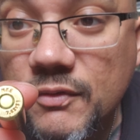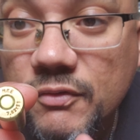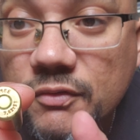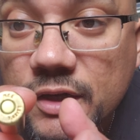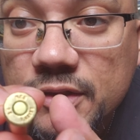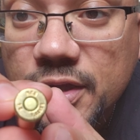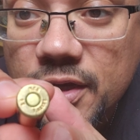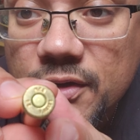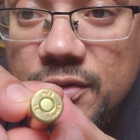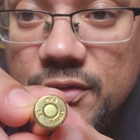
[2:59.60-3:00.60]
right
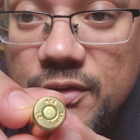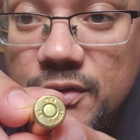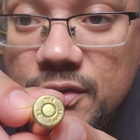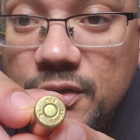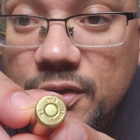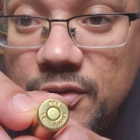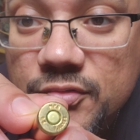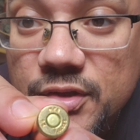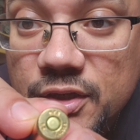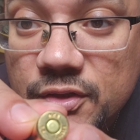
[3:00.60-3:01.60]
there, it'll
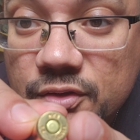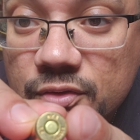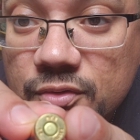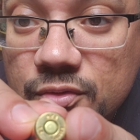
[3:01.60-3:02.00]
tell you